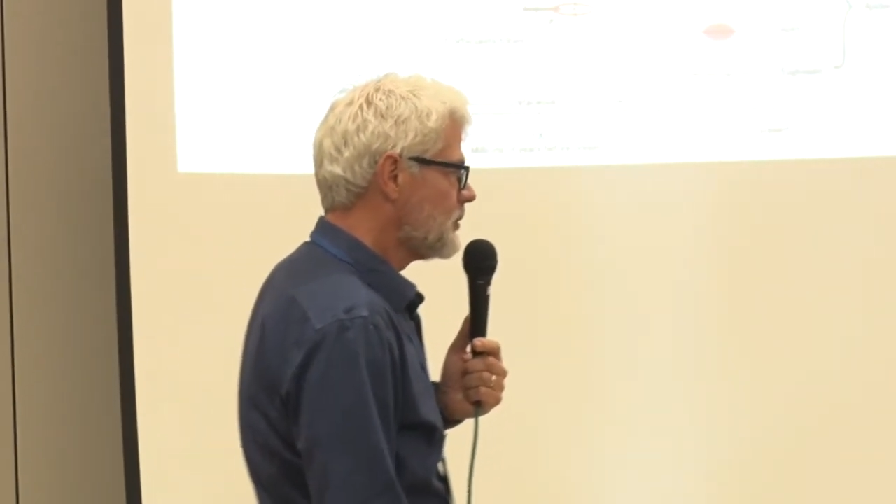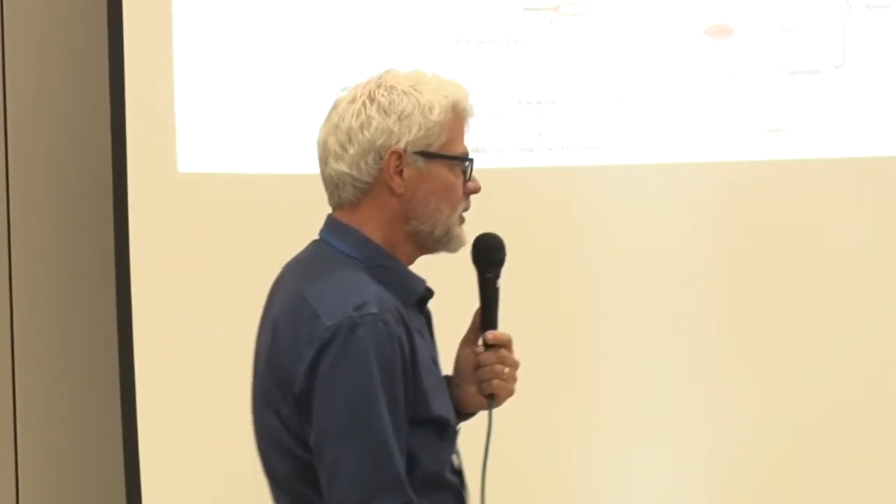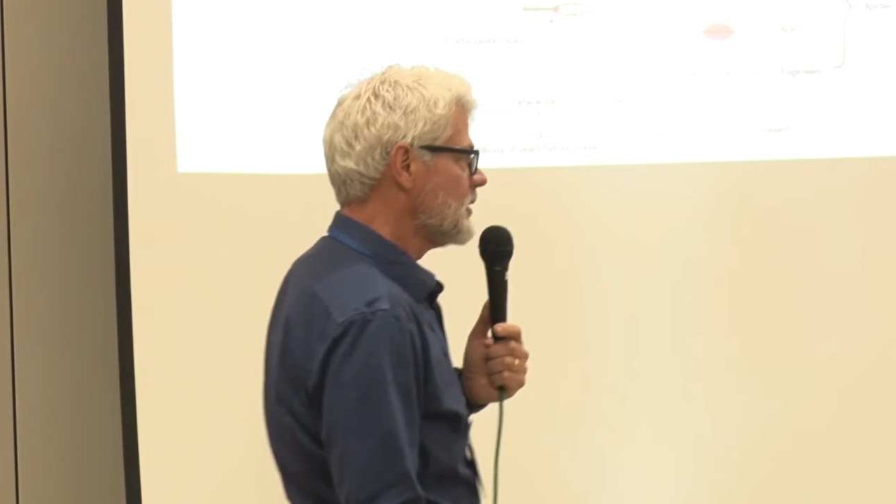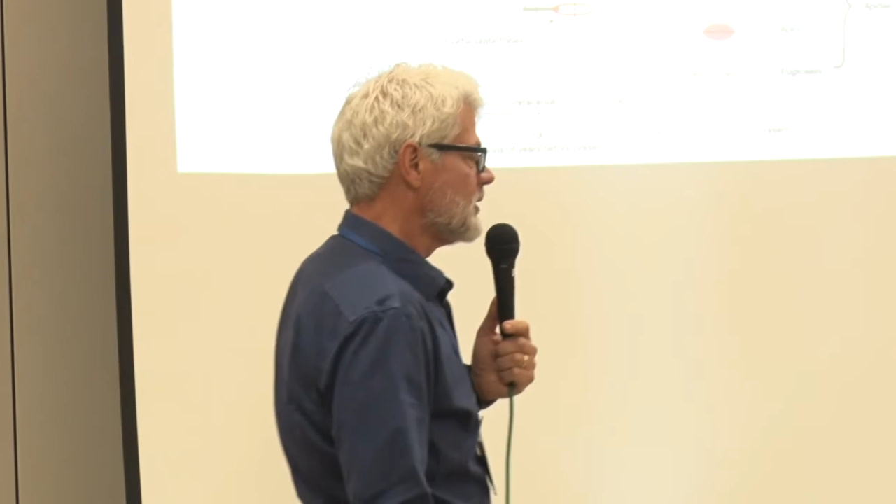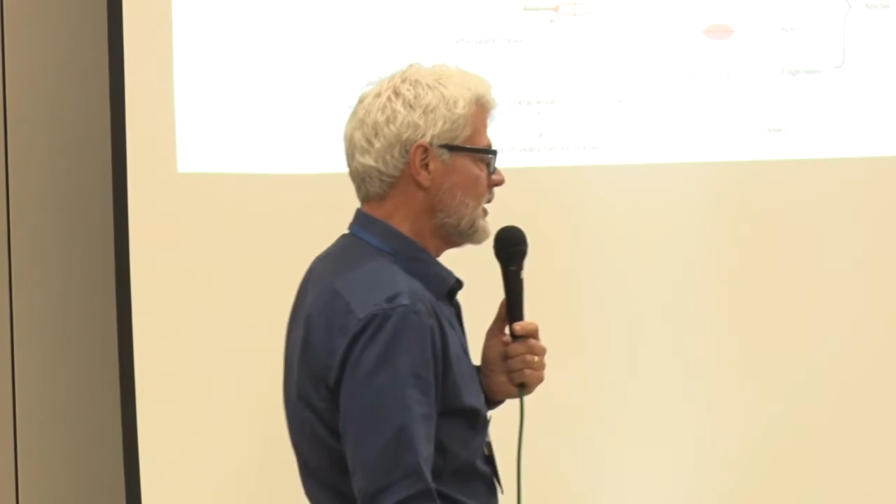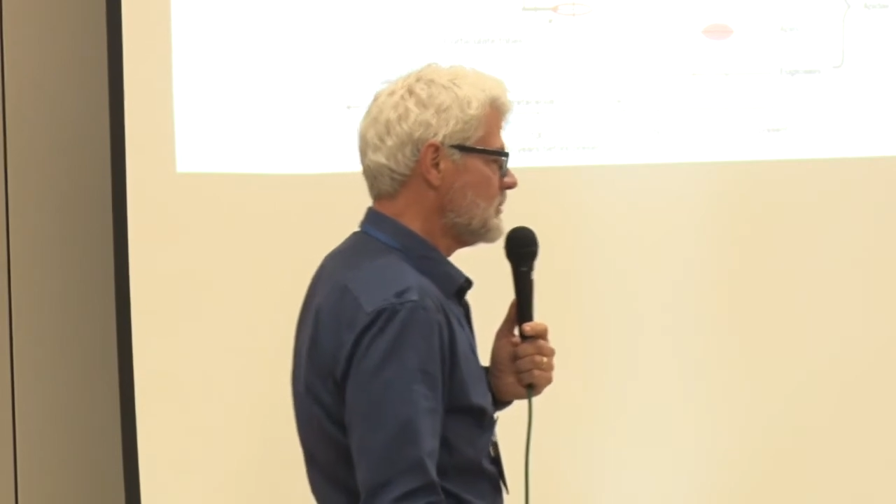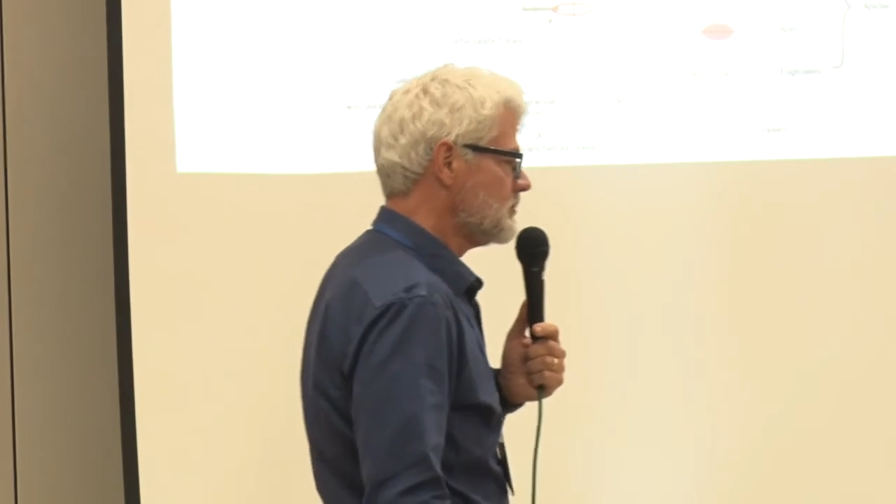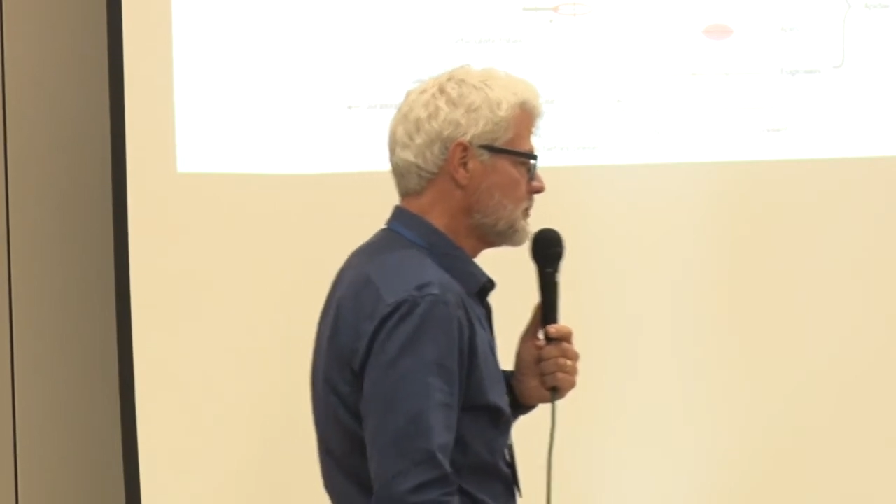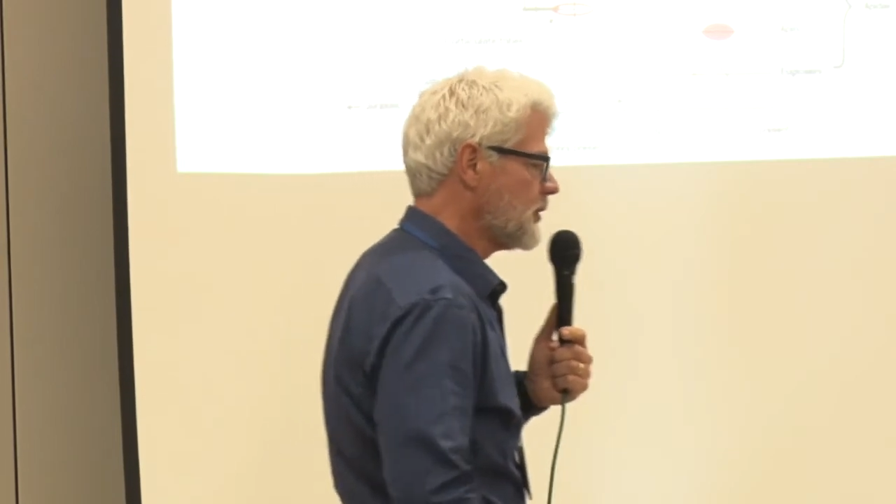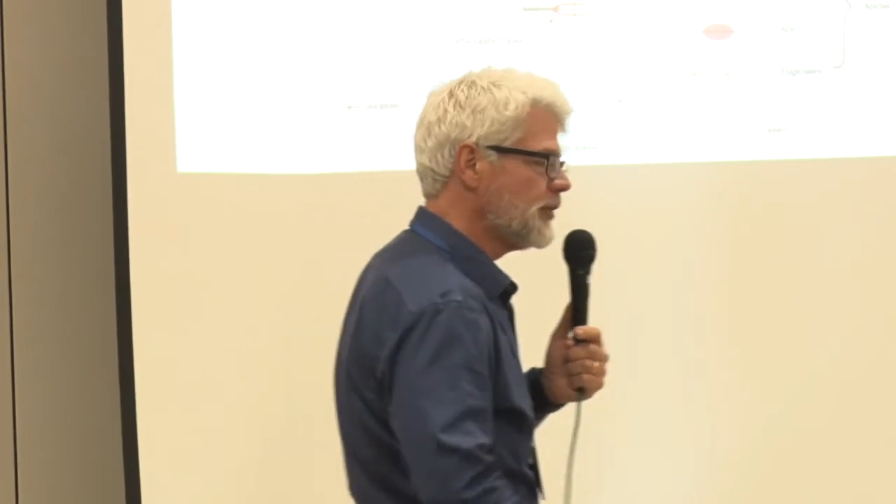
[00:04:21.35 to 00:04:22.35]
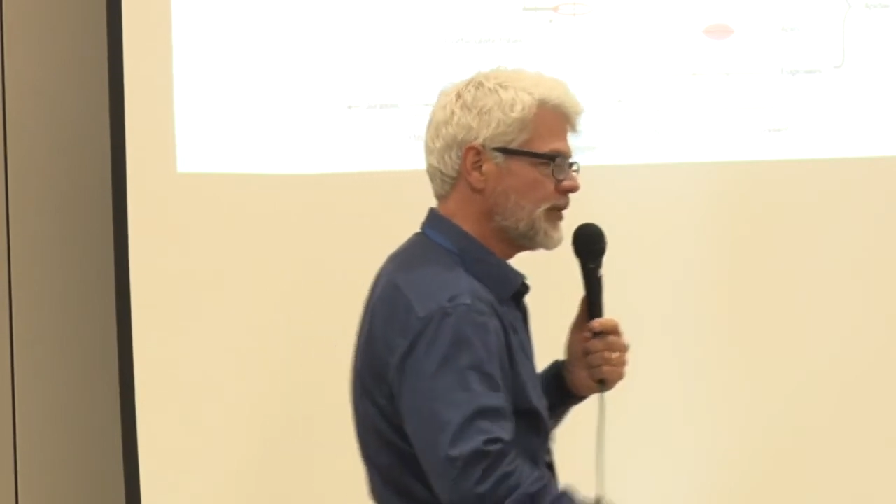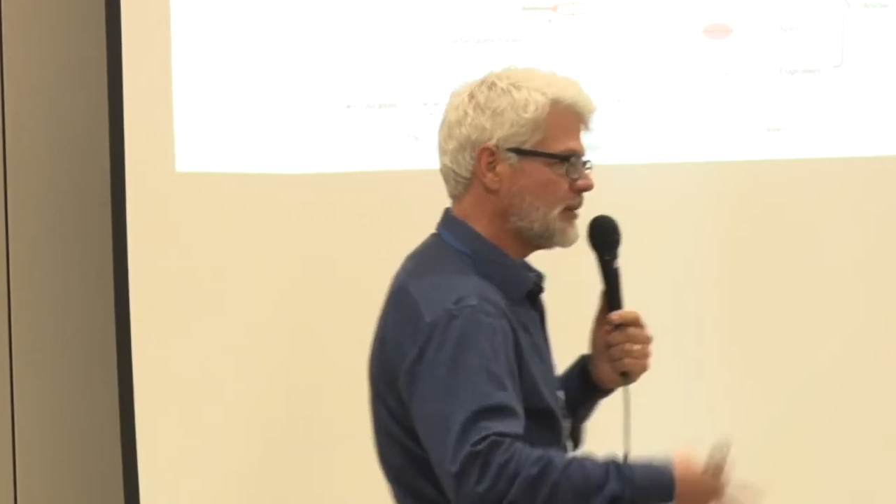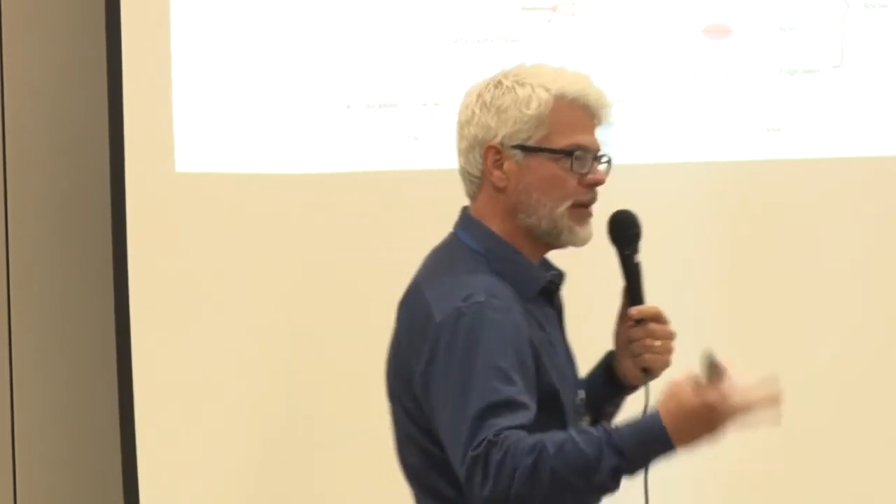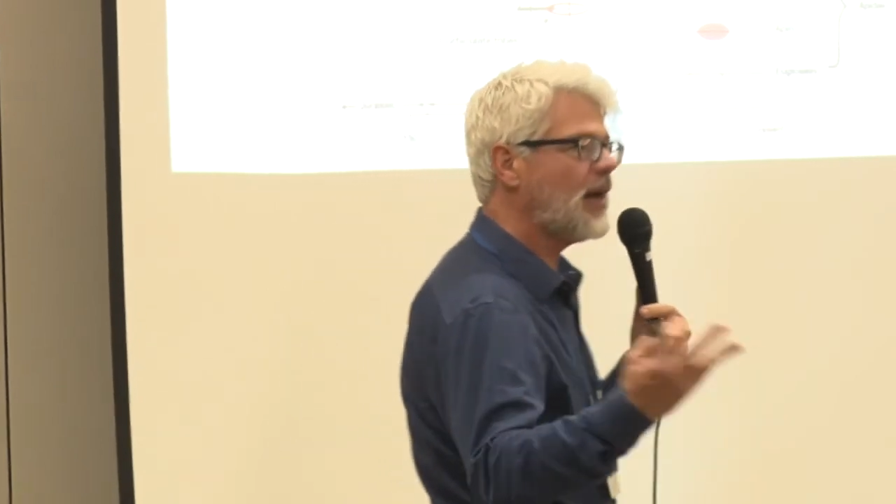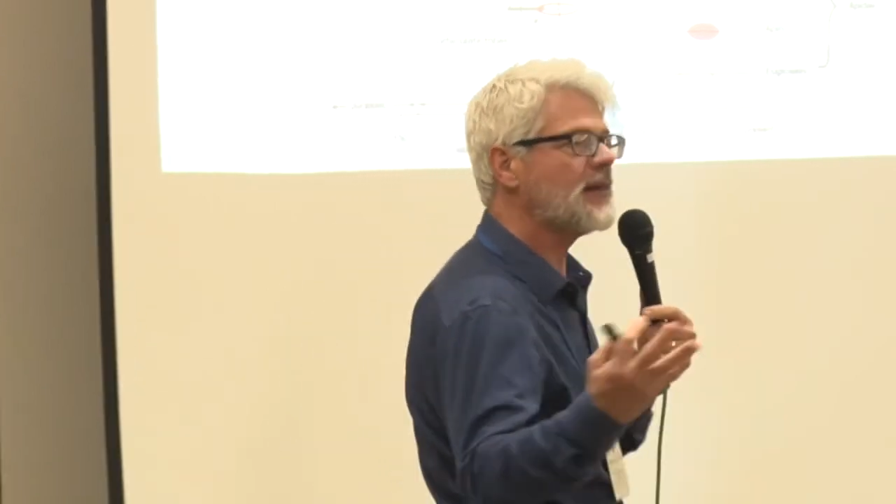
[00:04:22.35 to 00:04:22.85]
were
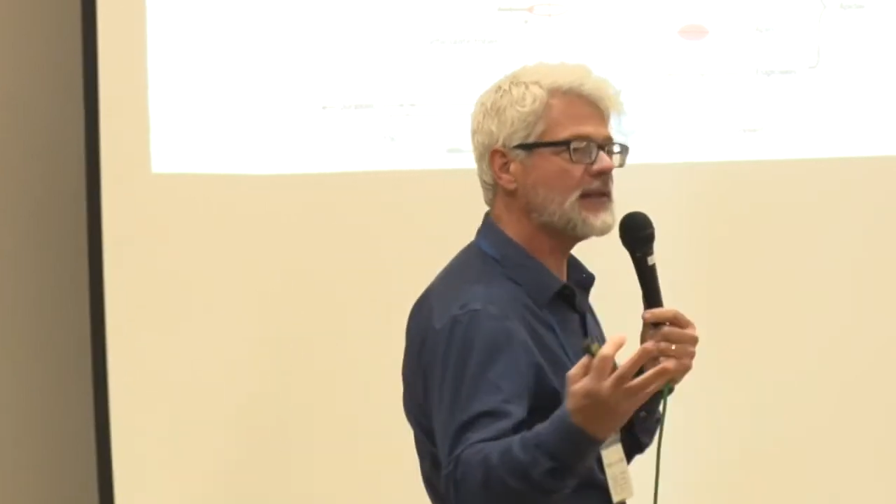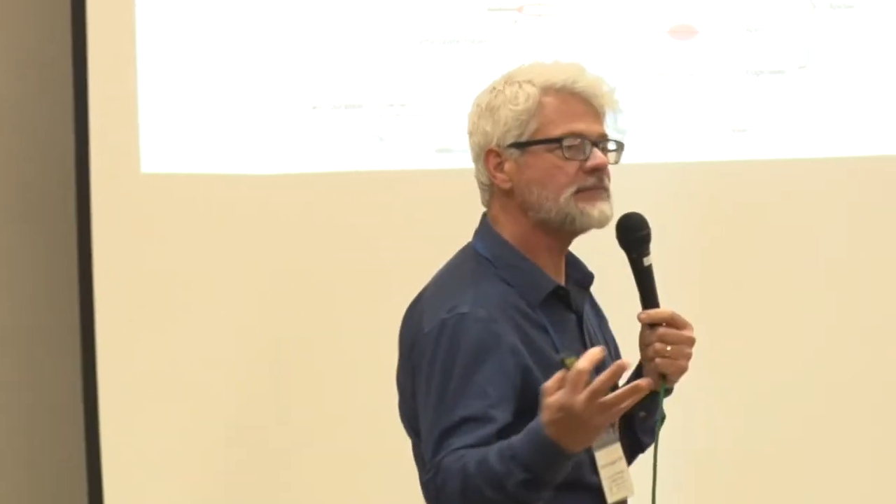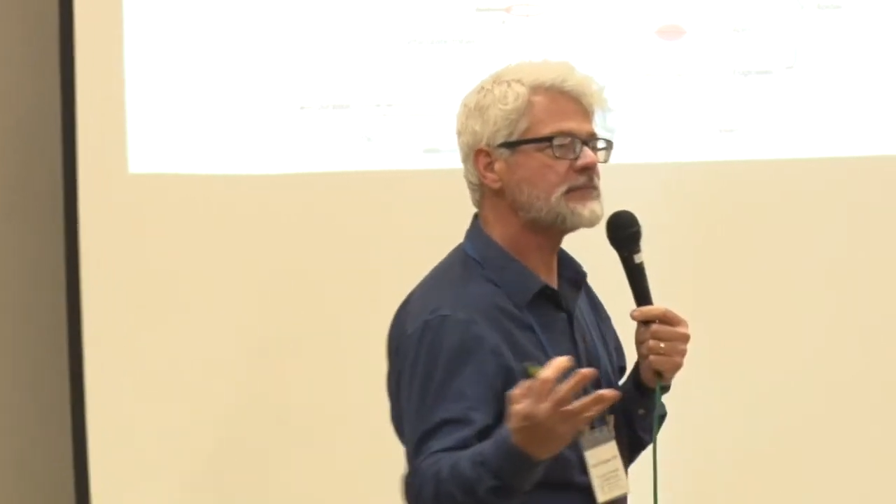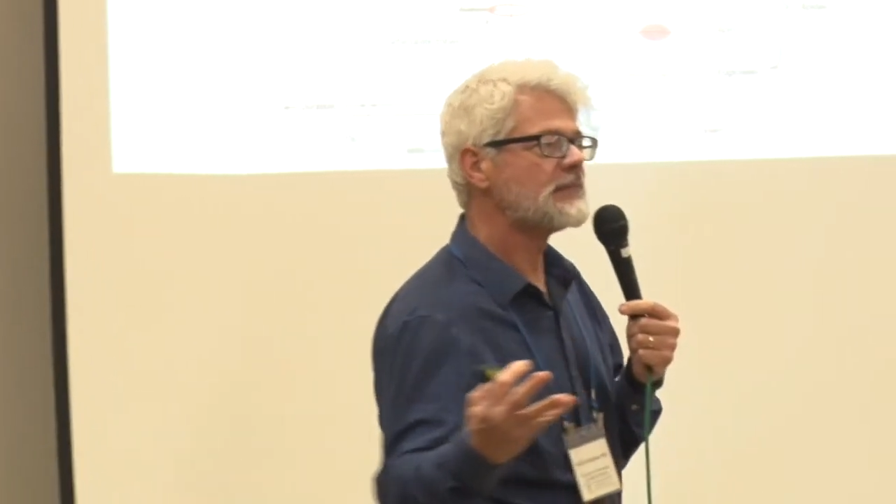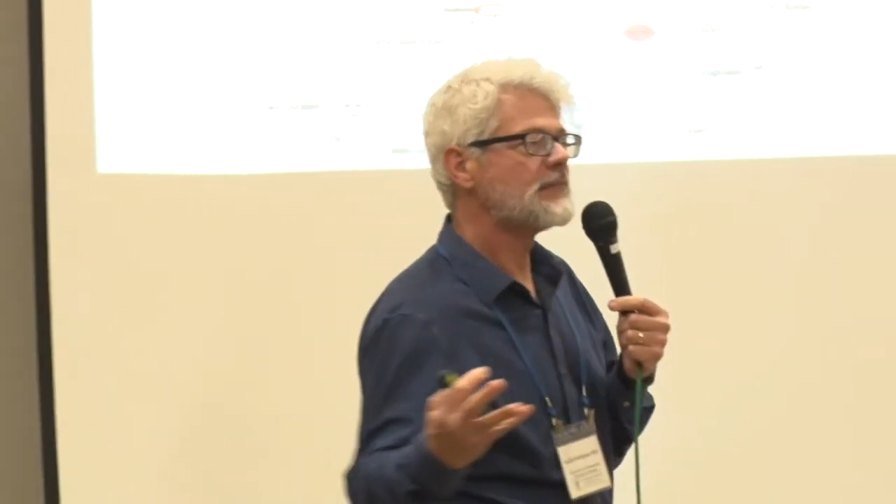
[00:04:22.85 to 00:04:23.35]
producing pollen,